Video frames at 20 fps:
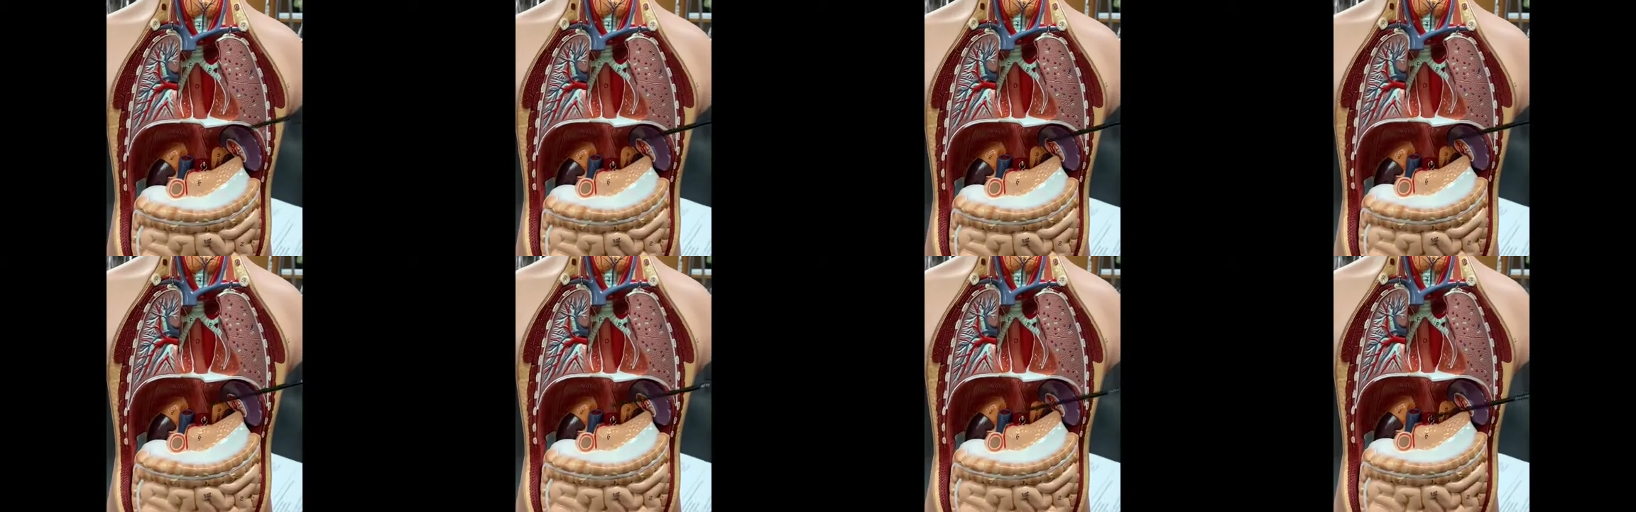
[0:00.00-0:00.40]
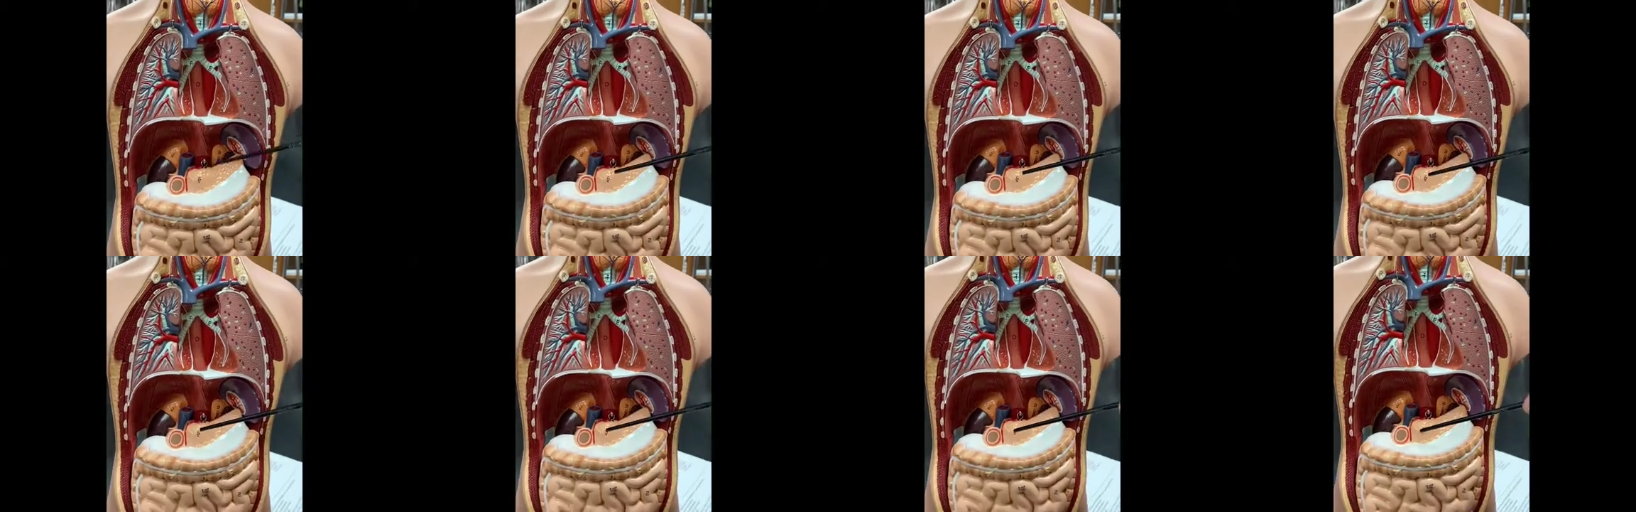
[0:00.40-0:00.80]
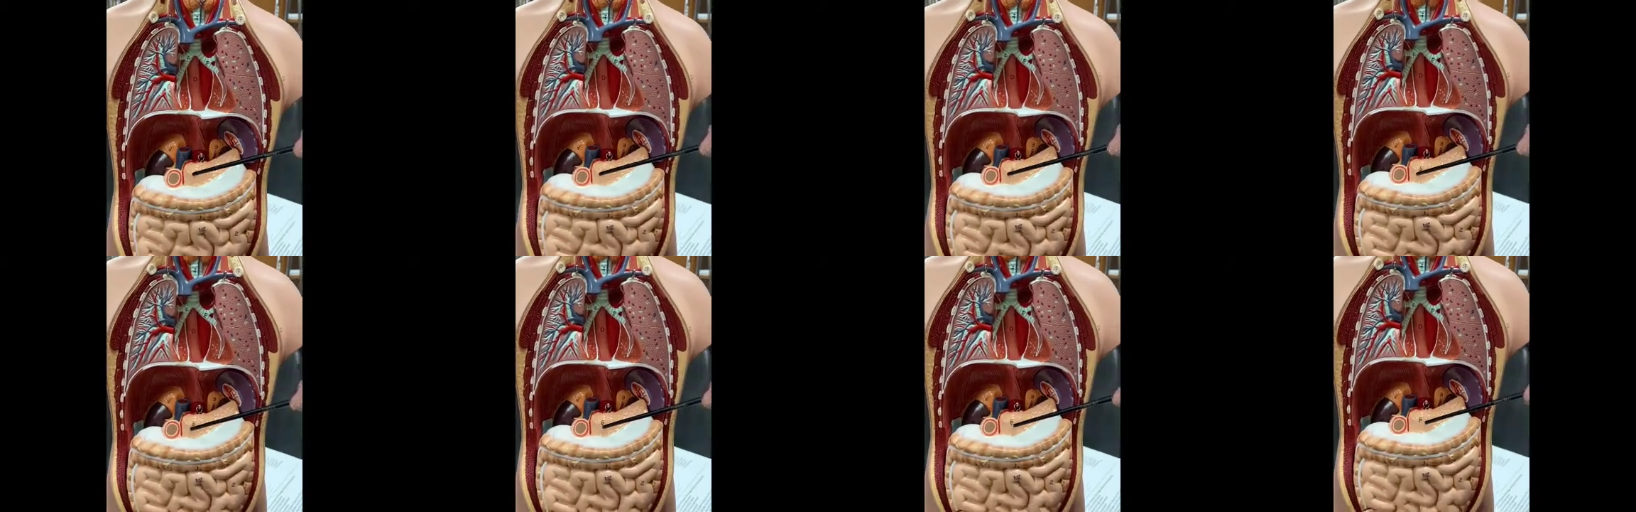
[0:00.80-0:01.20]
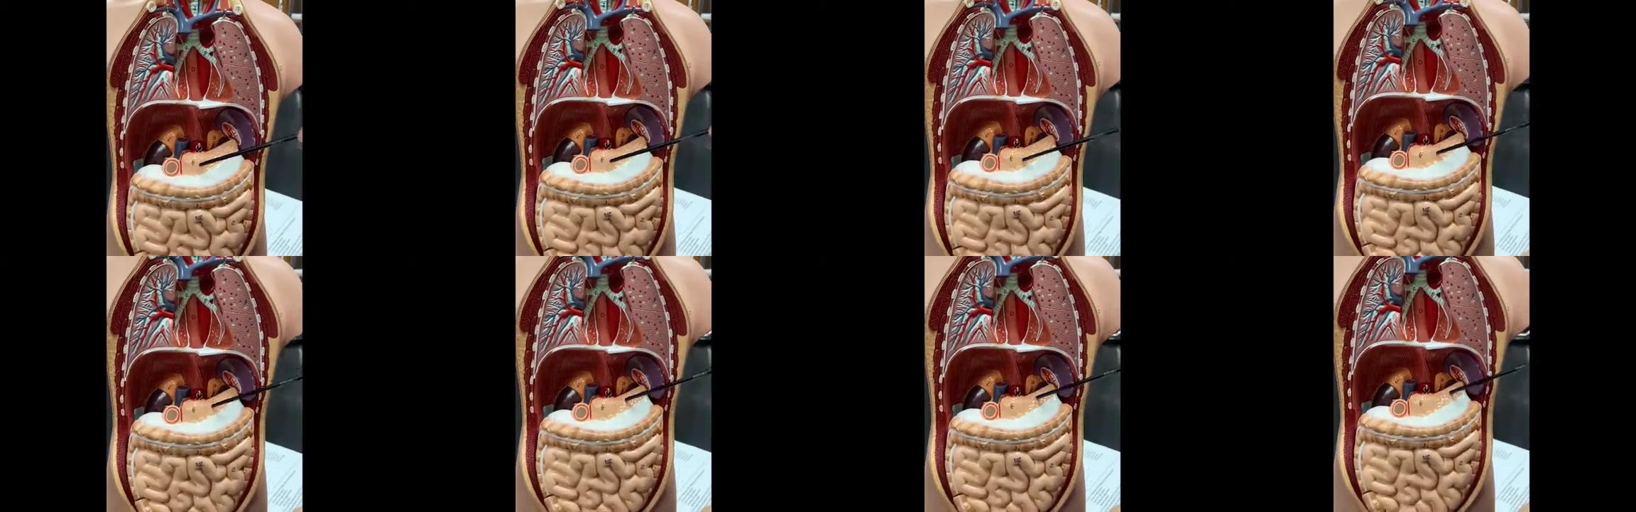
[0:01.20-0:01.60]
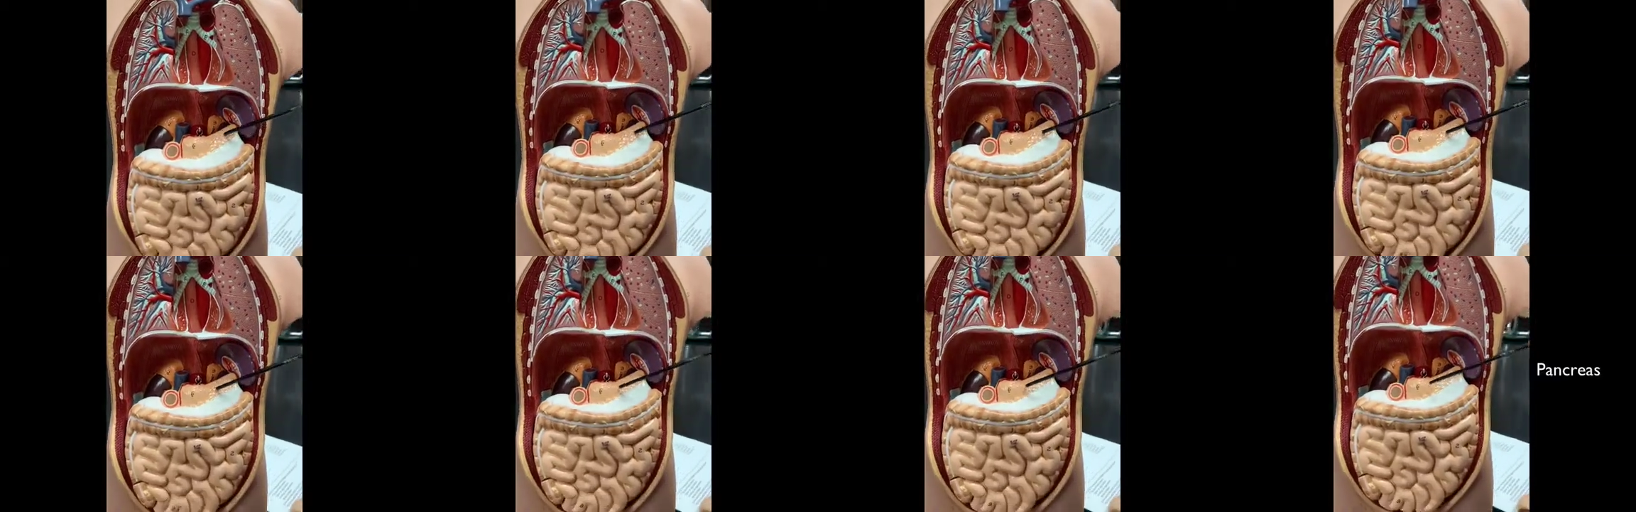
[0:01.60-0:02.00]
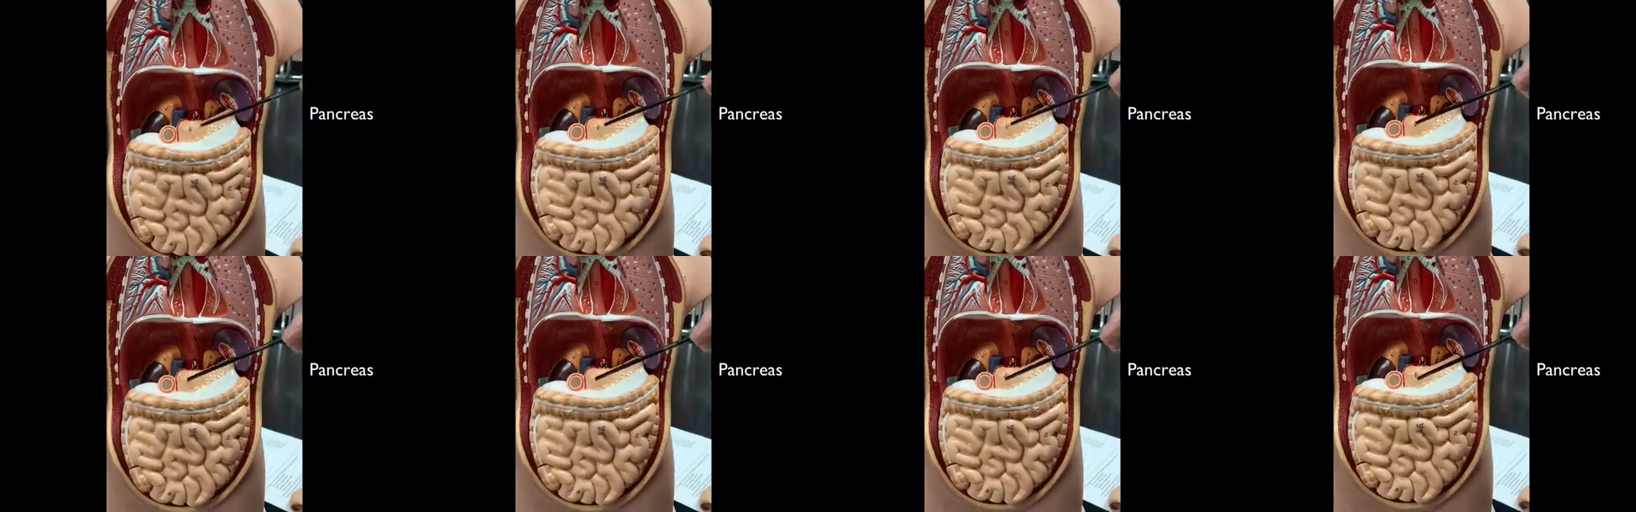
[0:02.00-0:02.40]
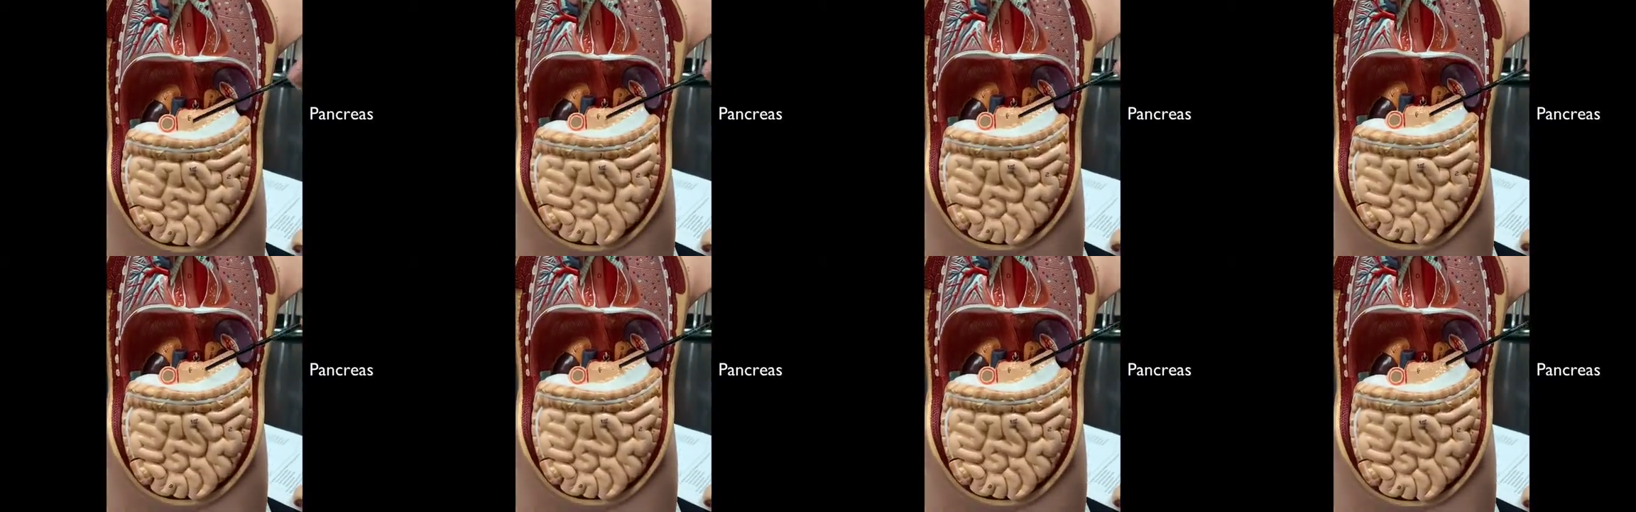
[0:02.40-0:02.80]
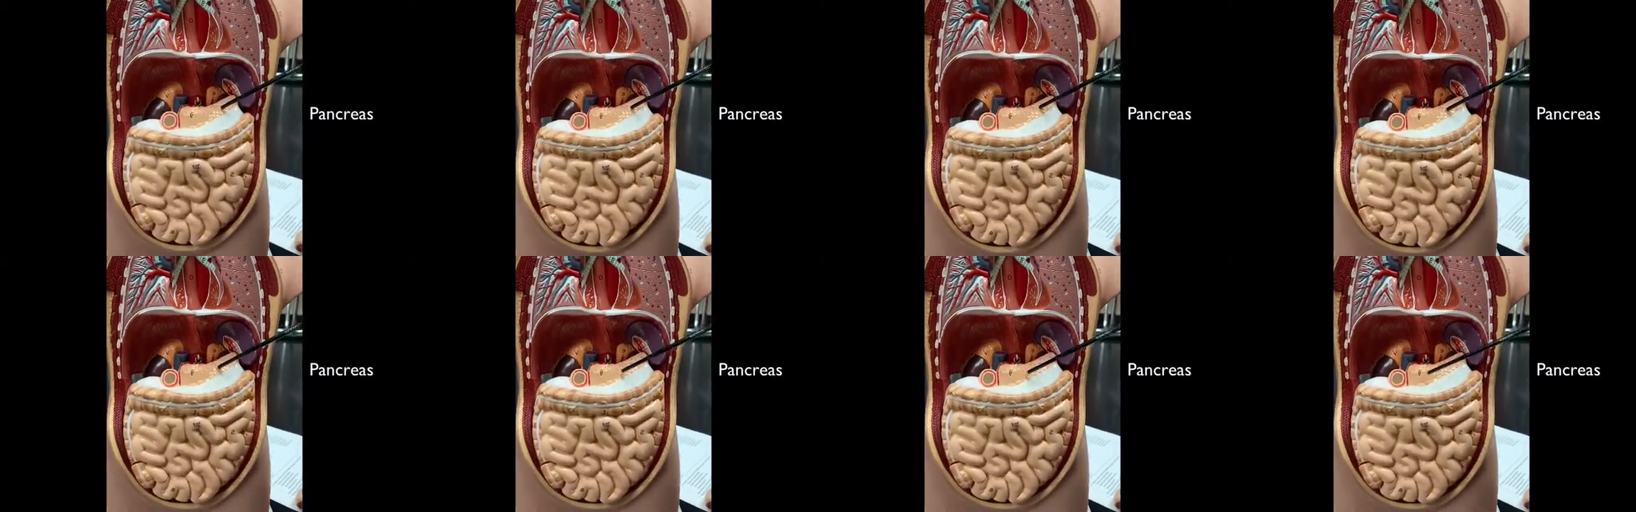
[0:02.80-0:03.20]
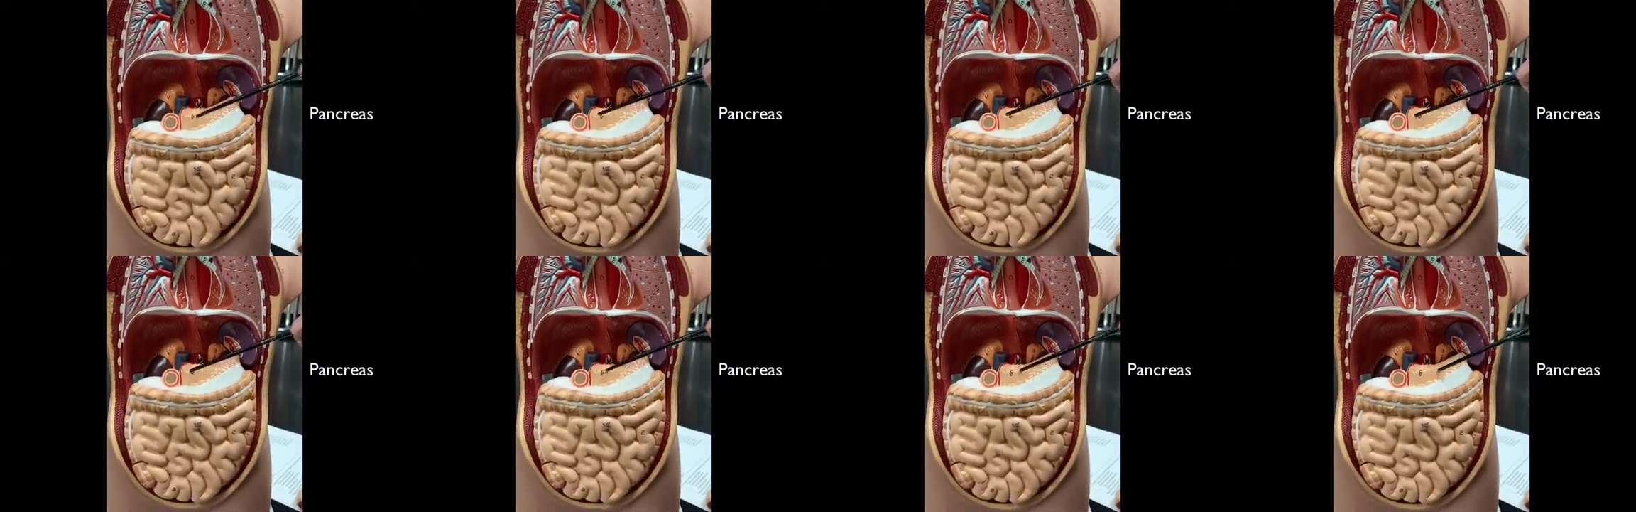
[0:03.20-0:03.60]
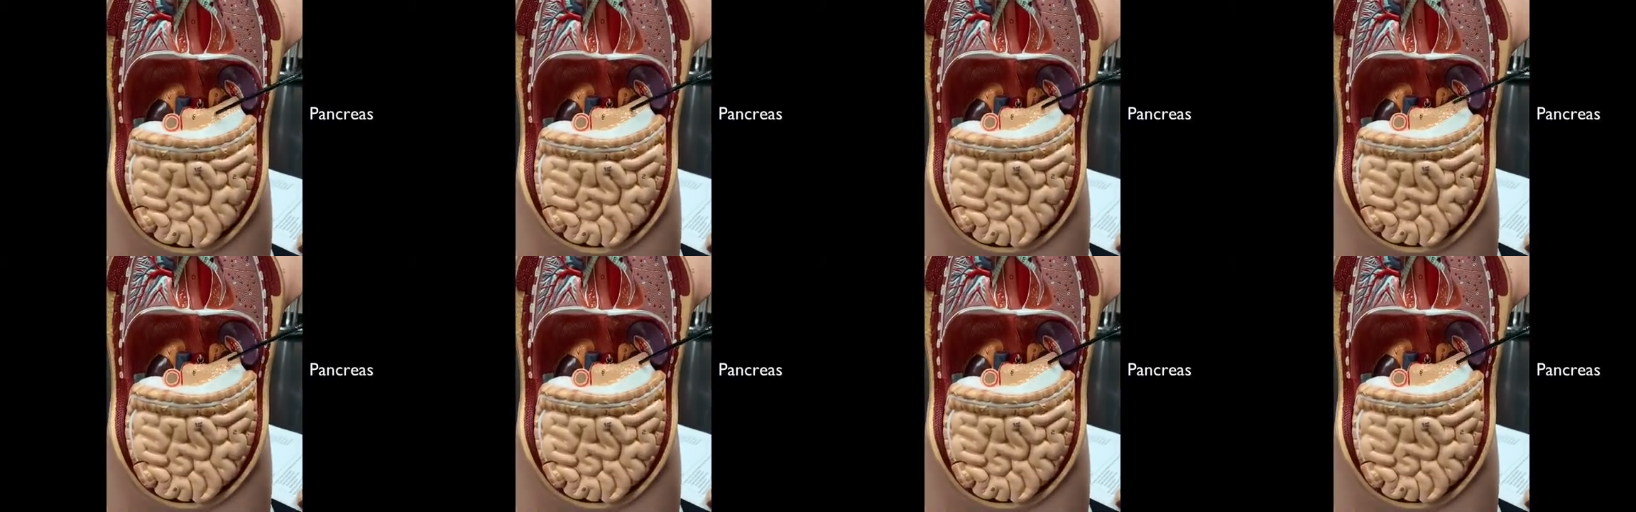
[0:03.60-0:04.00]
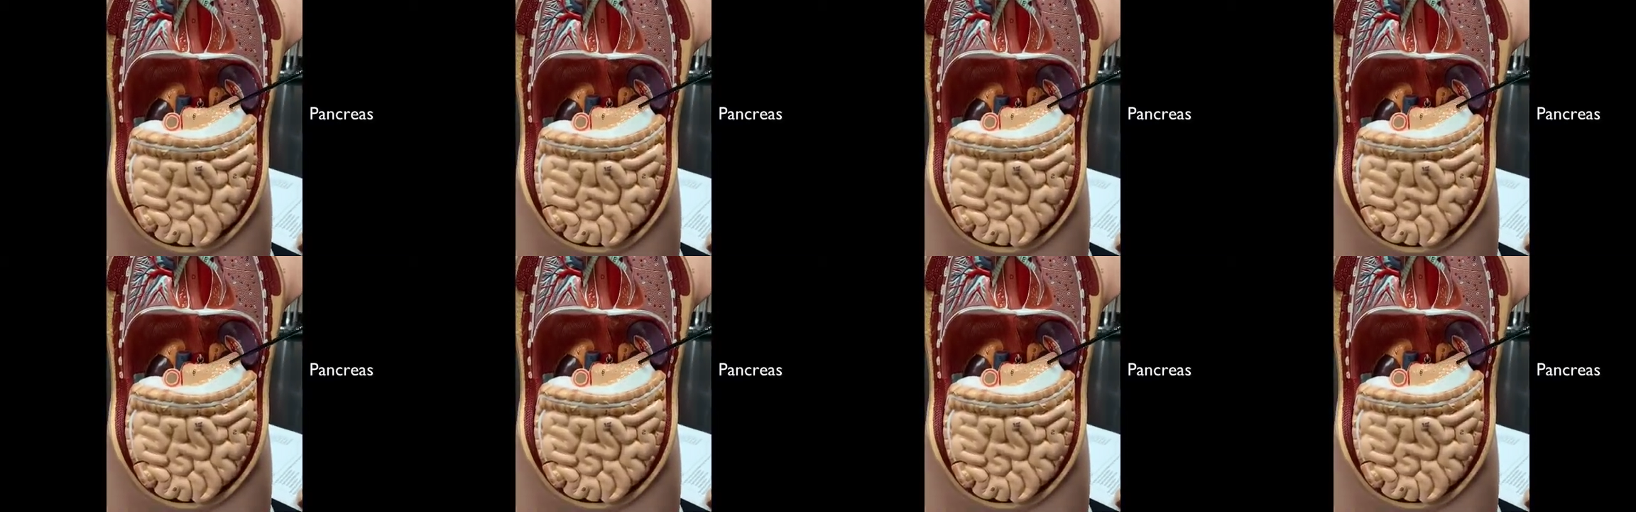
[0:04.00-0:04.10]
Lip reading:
Nobody's mouth can be seen.